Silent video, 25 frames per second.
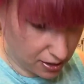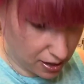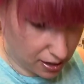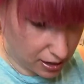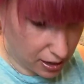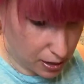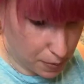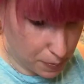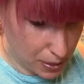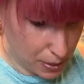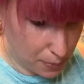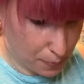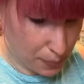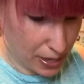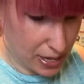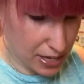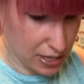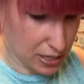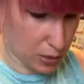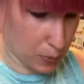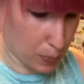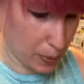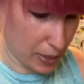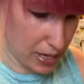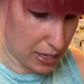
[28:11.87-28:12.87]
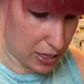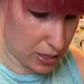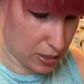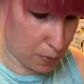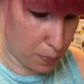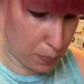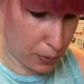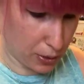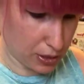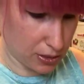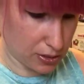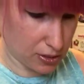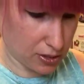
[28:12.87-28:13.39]
not gonna be a paste,
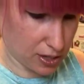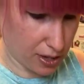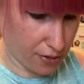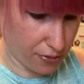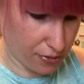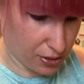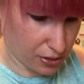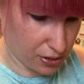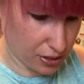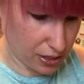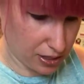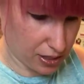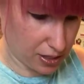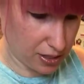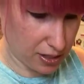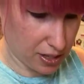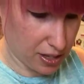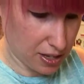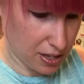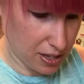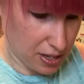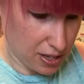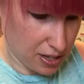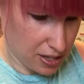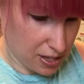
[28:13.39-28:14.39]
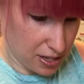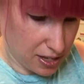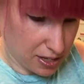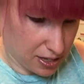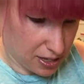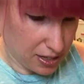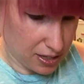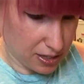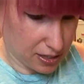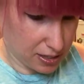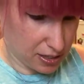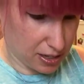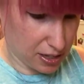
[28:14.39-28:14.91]
but it's definitely
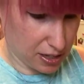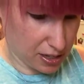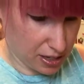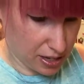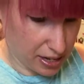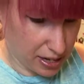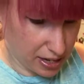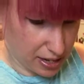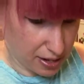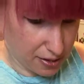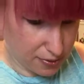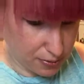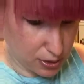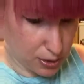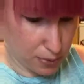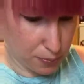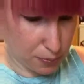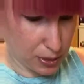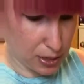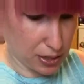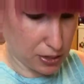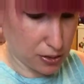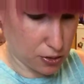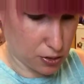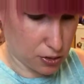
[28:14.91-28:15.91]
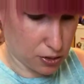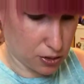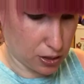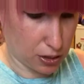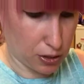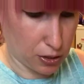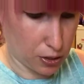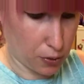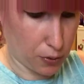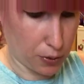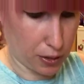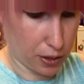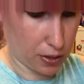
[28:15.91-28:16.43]
gonna have something interesting
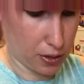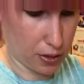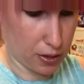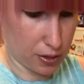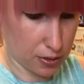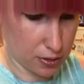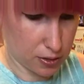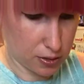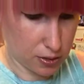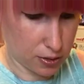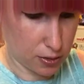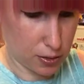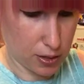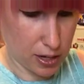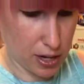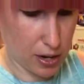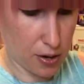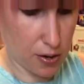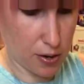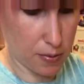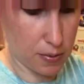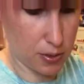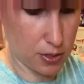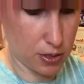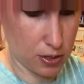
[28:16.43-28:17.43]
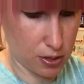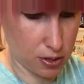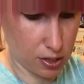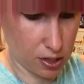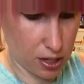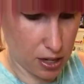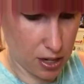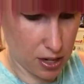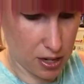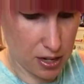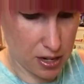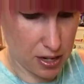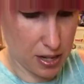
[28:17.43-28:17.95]
going on. So now I'm just
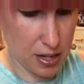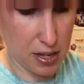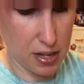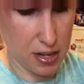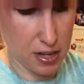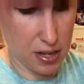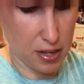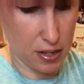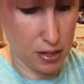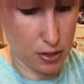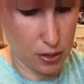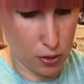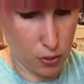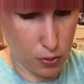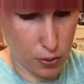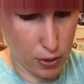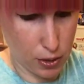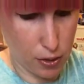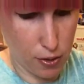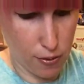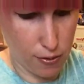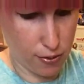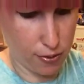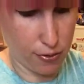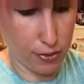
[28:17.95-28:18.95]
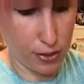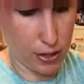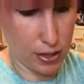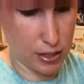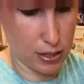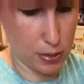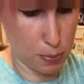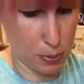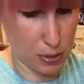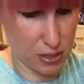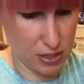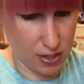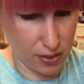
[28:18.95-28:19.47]
going over very
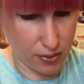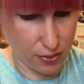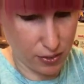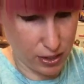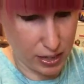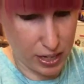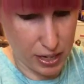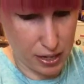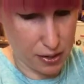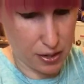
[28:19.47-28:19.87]
specific